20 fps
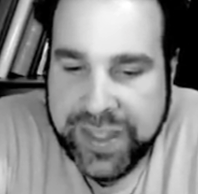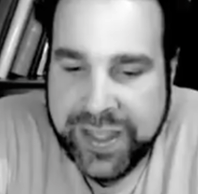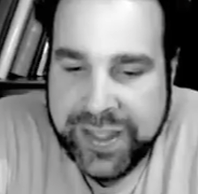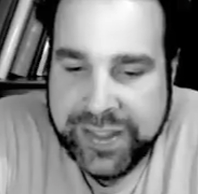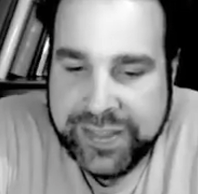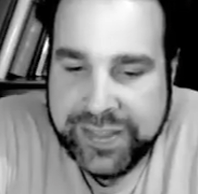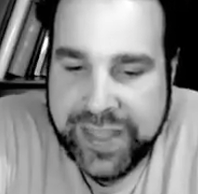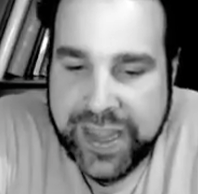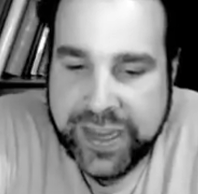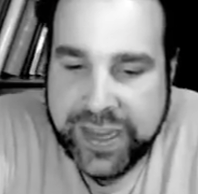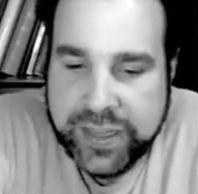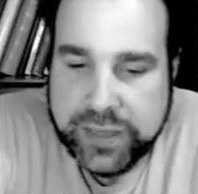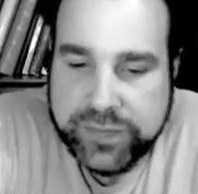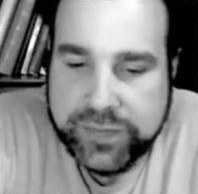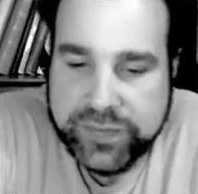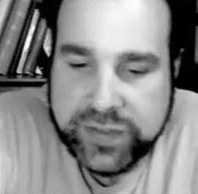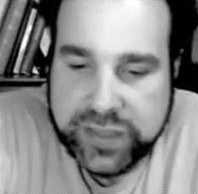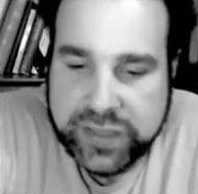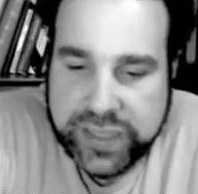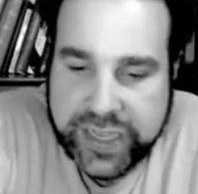
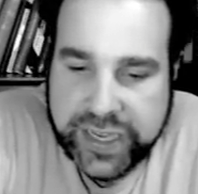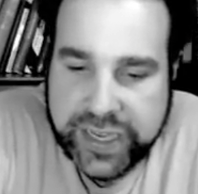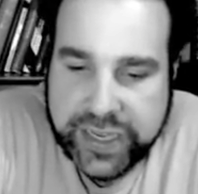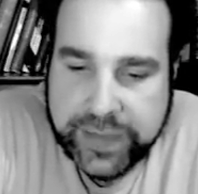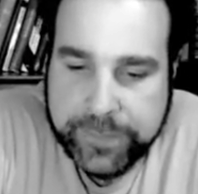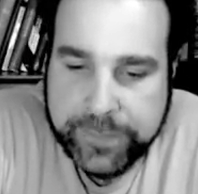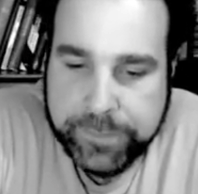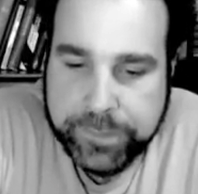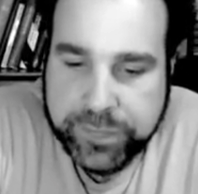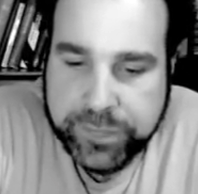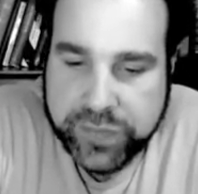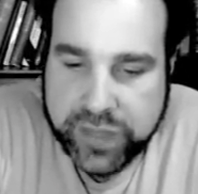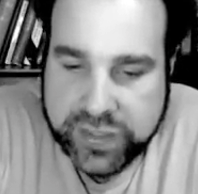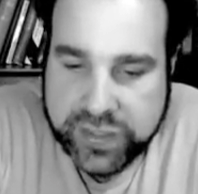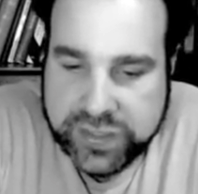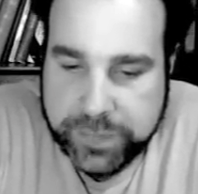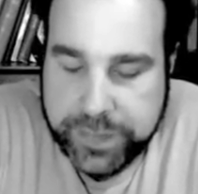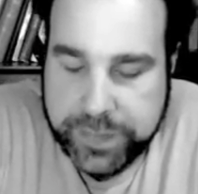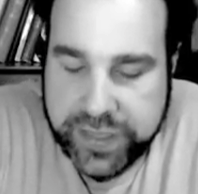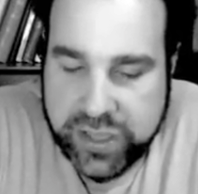Thankfully,
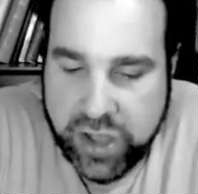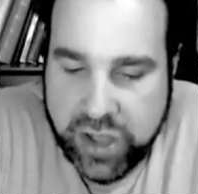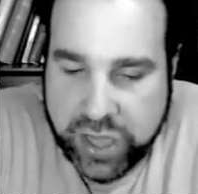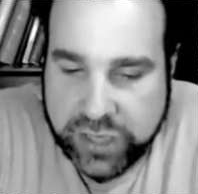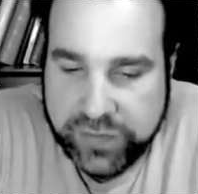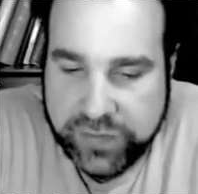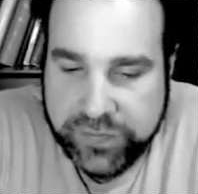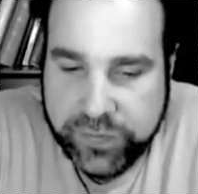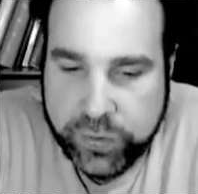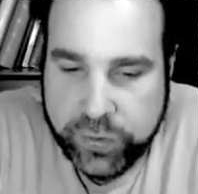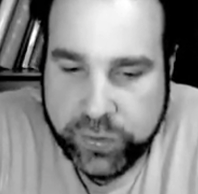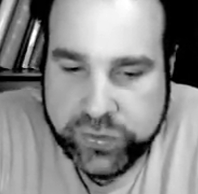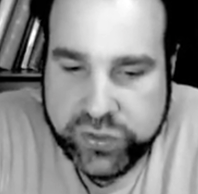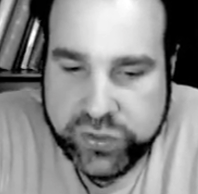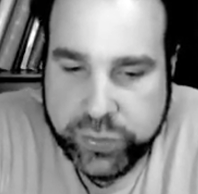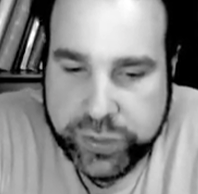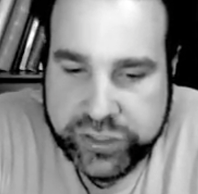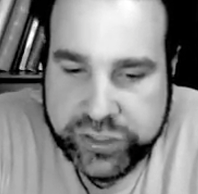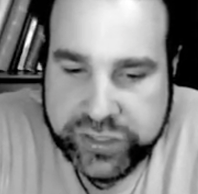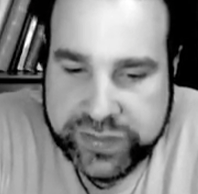to be on a full
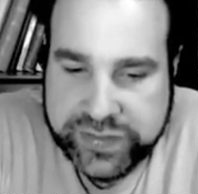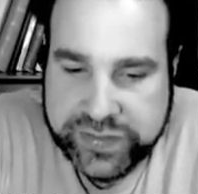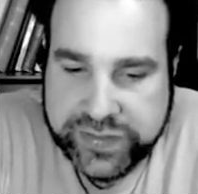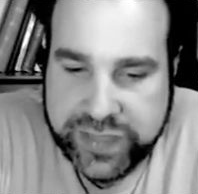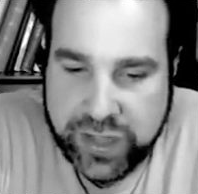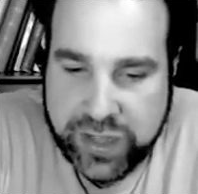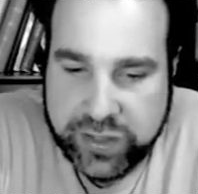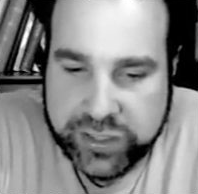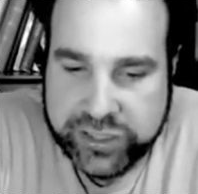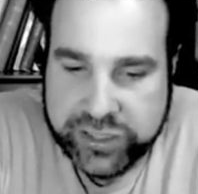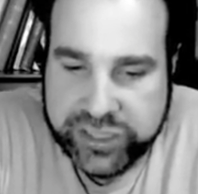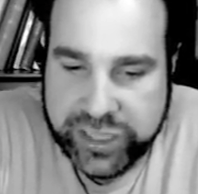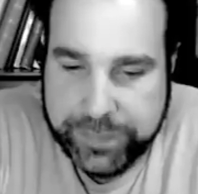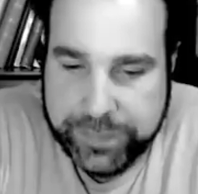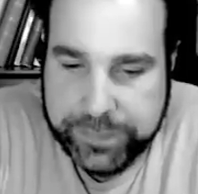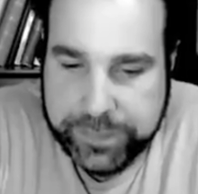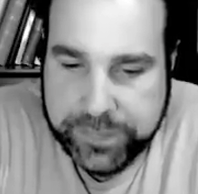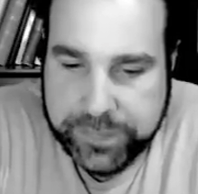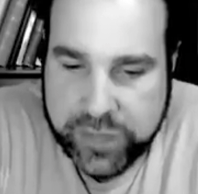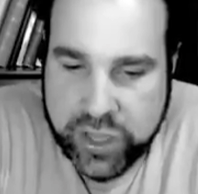tuition scholarship.
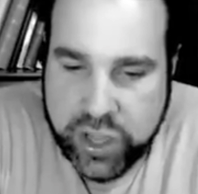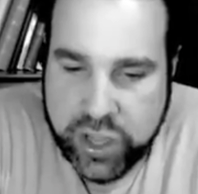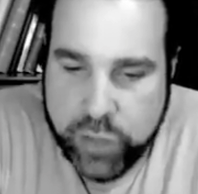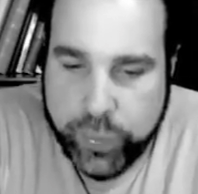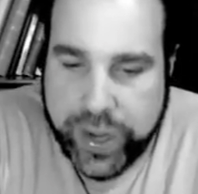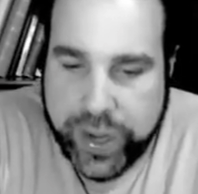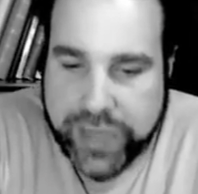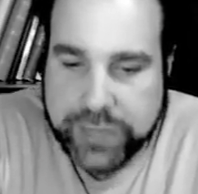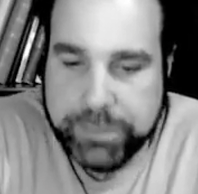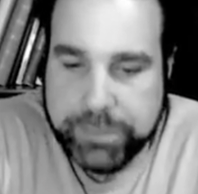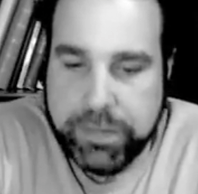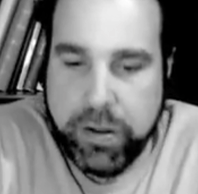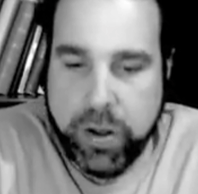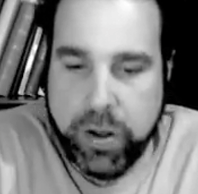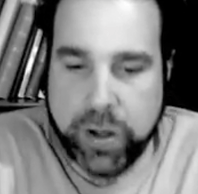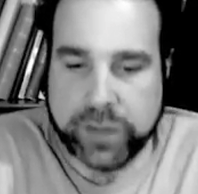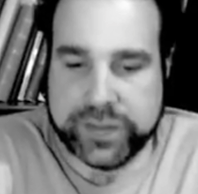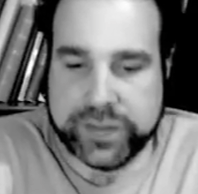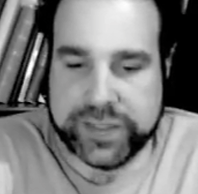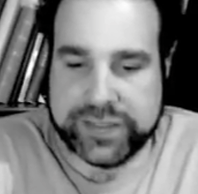We had a
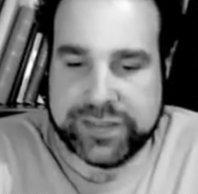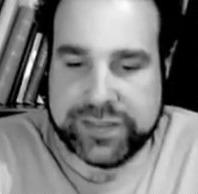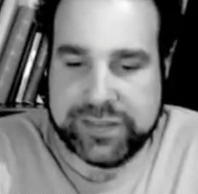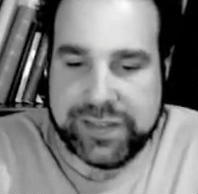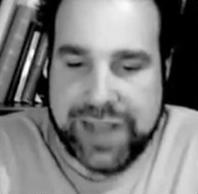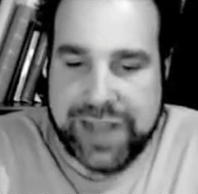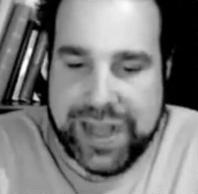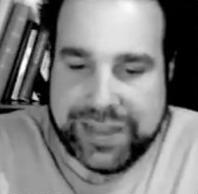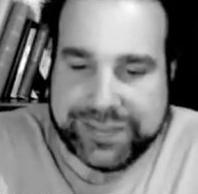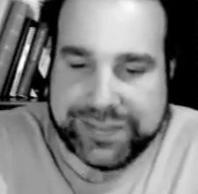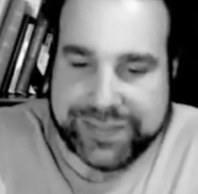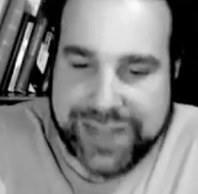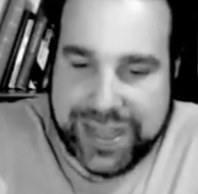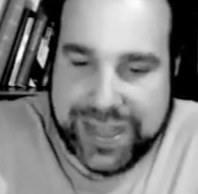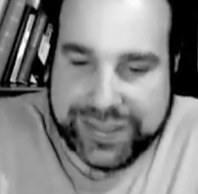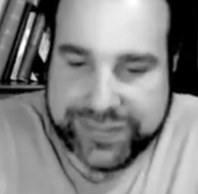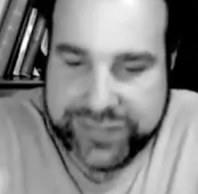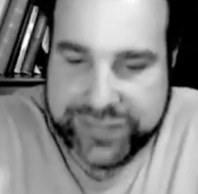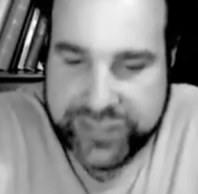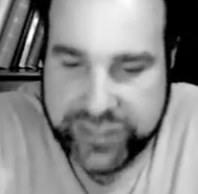politics class
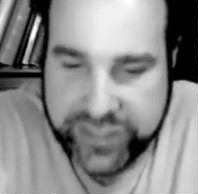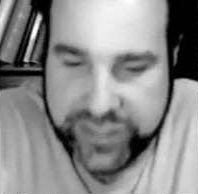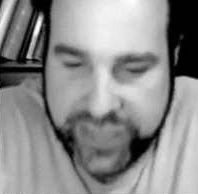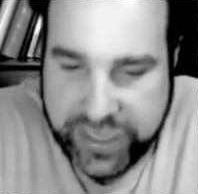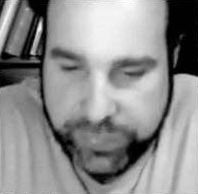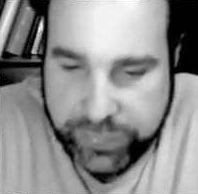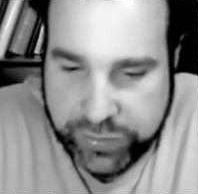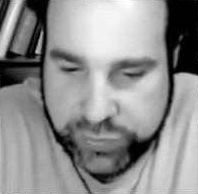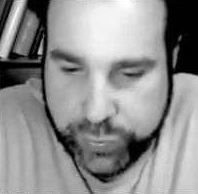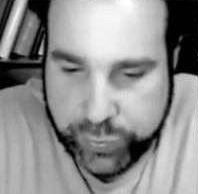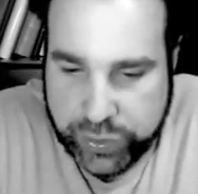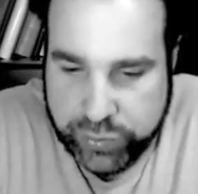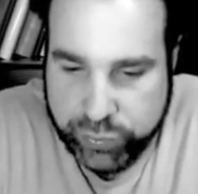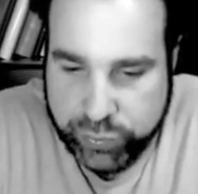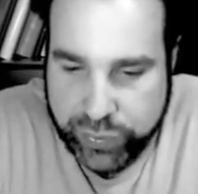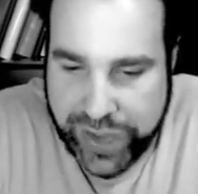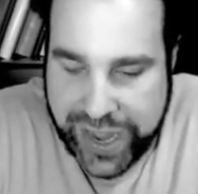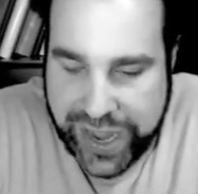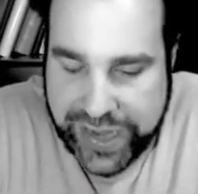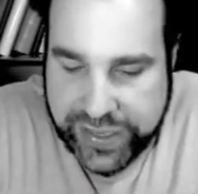last year in which we
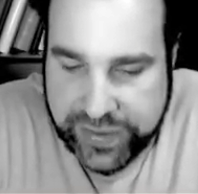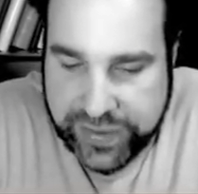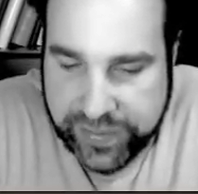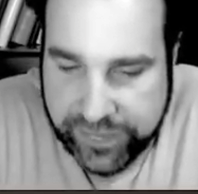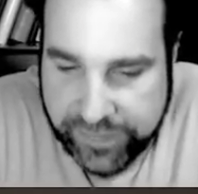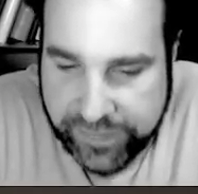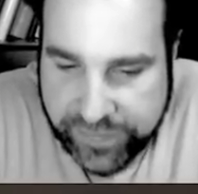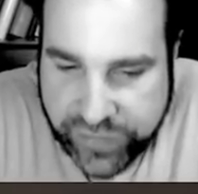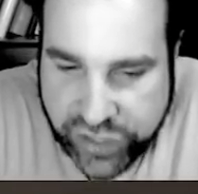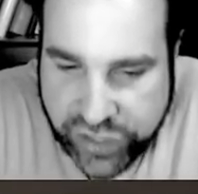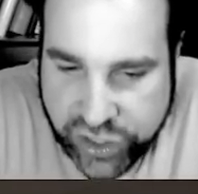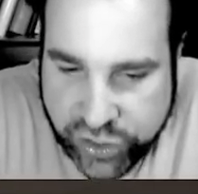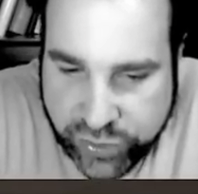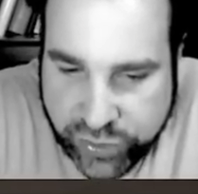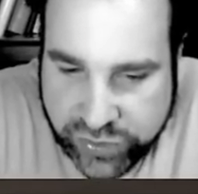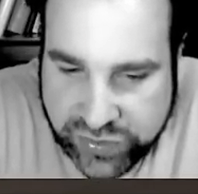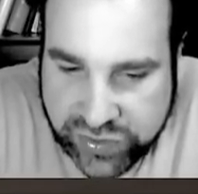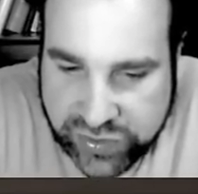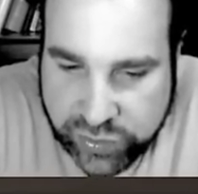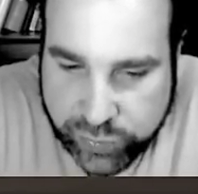read
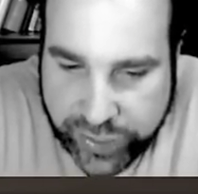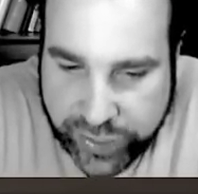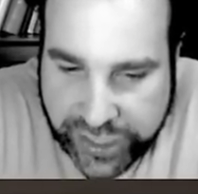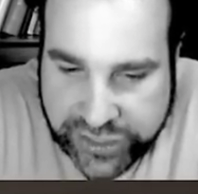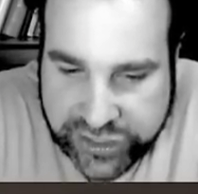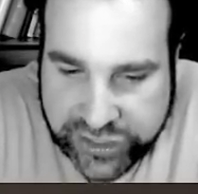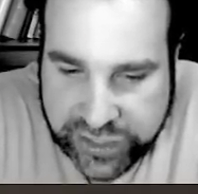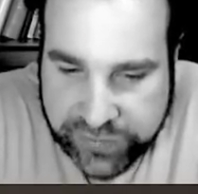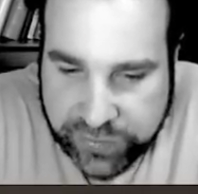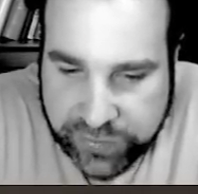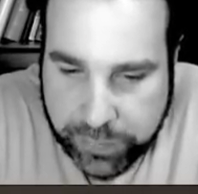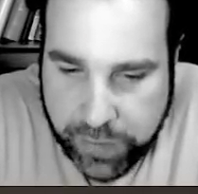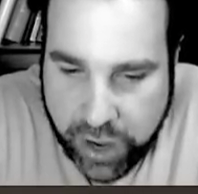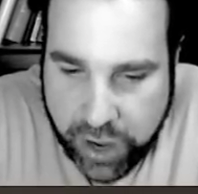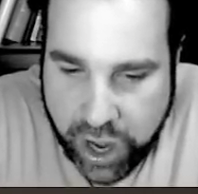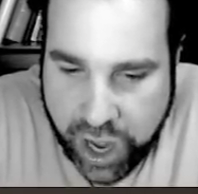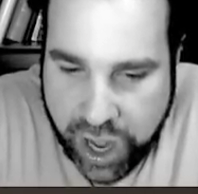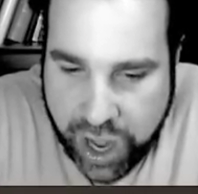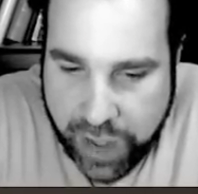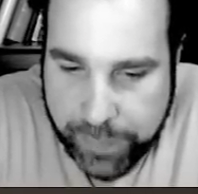views ranging from
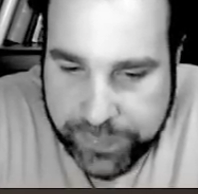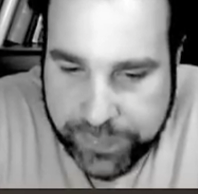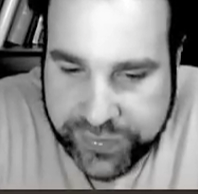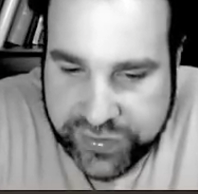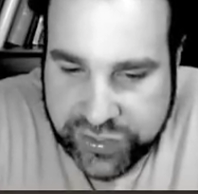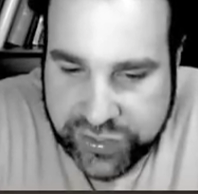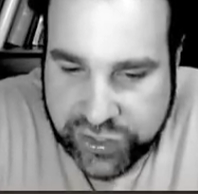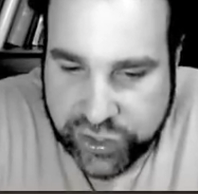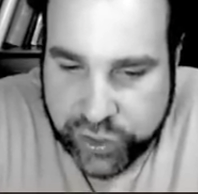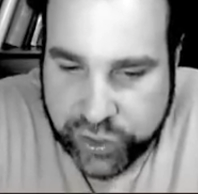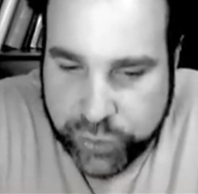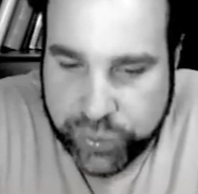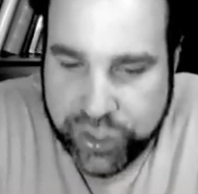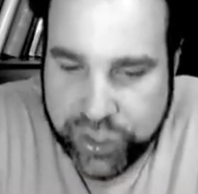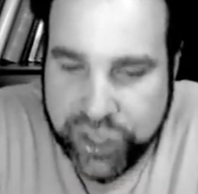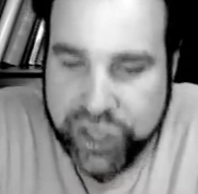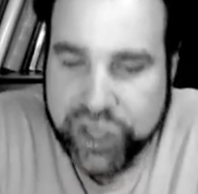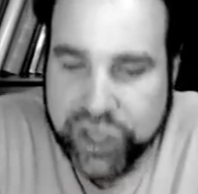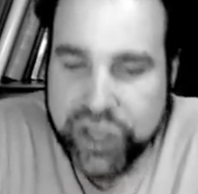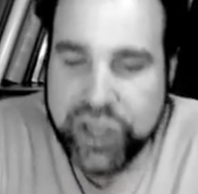Hobbes to
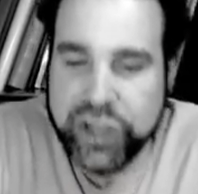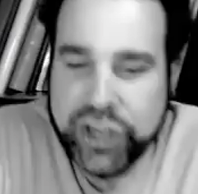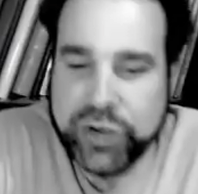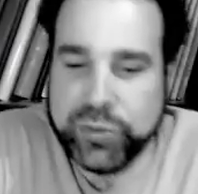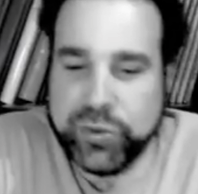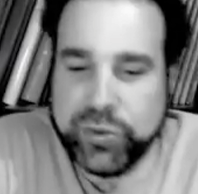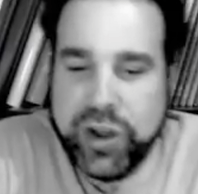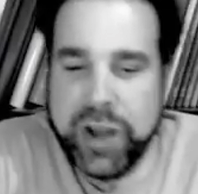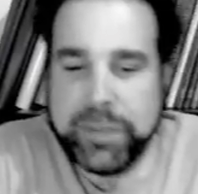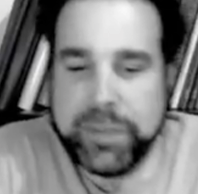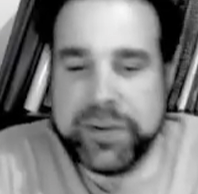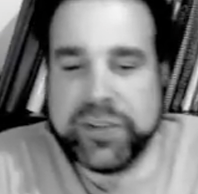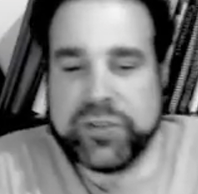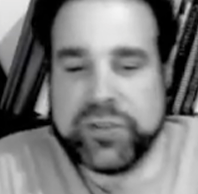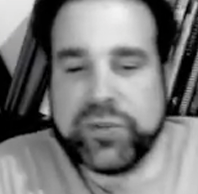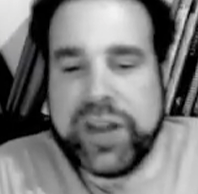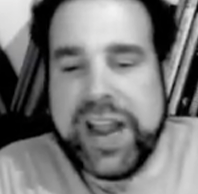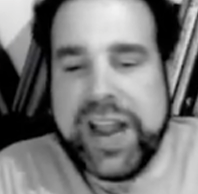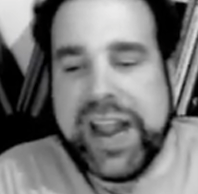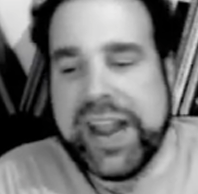Robert
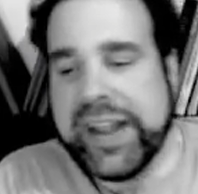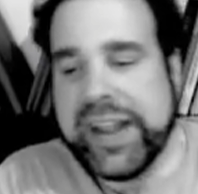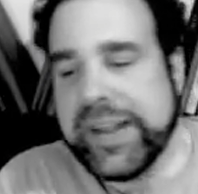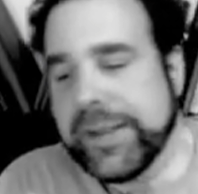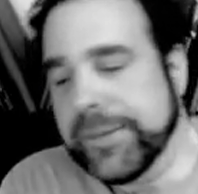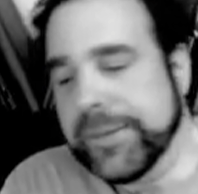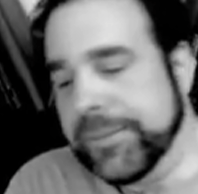Reich.